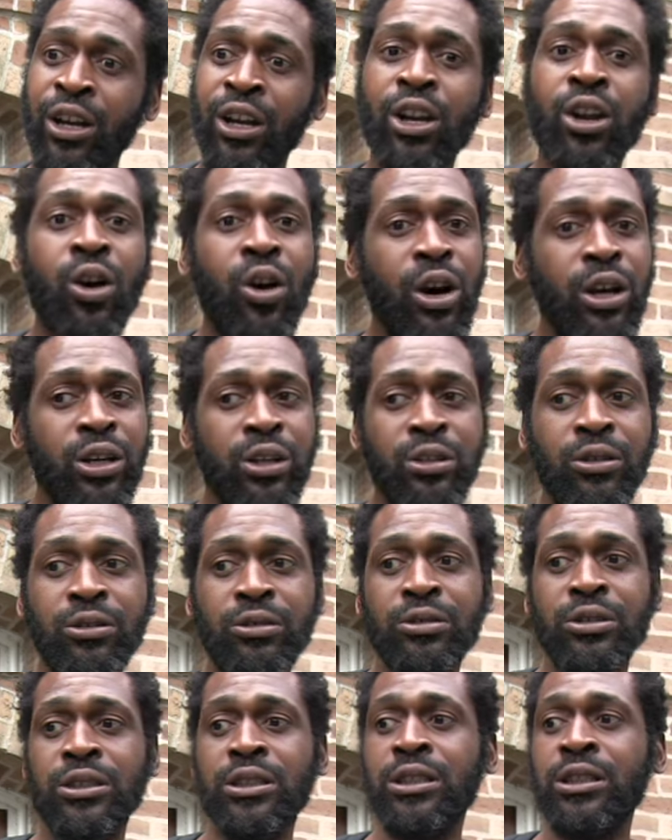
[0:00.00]
Lord
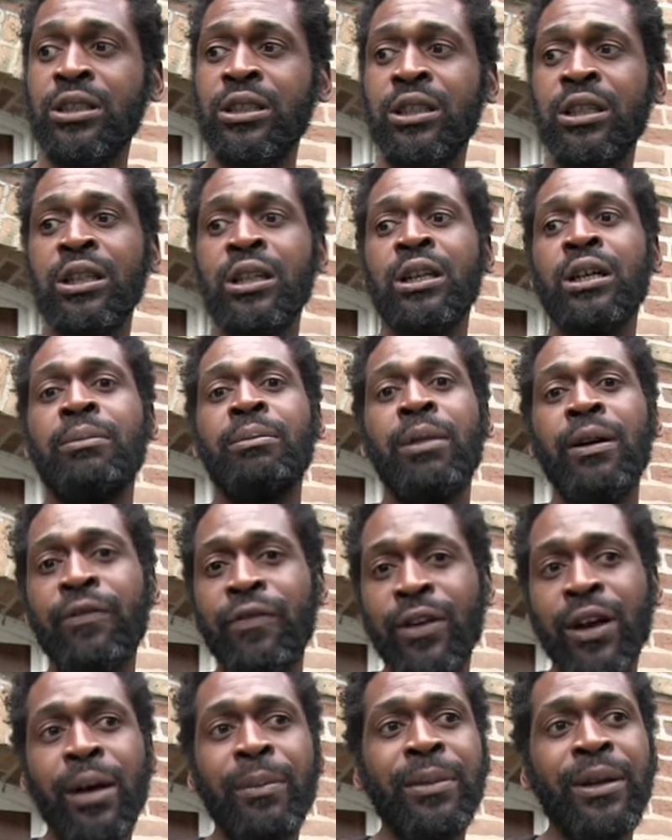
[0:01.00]
knows my
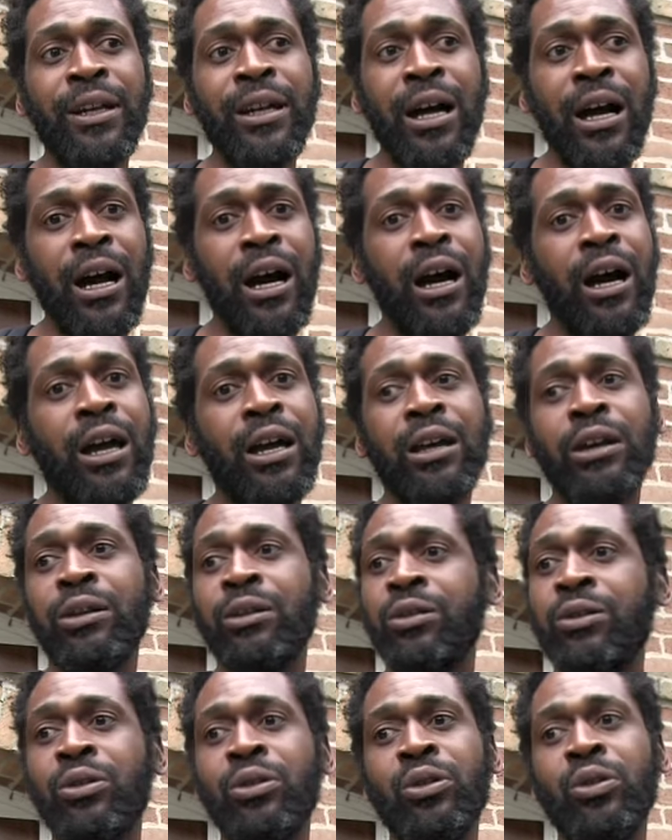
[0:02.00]
family and I
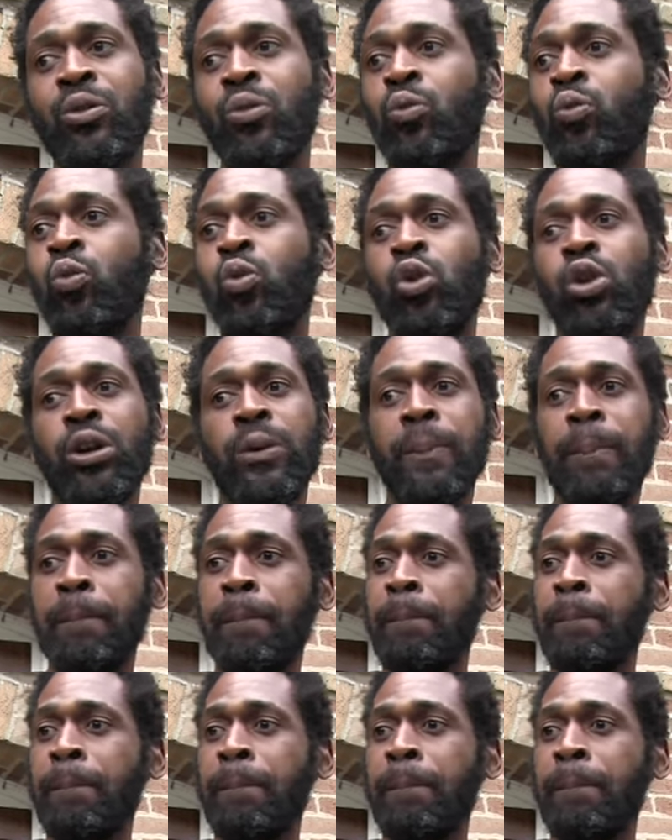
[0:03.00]
would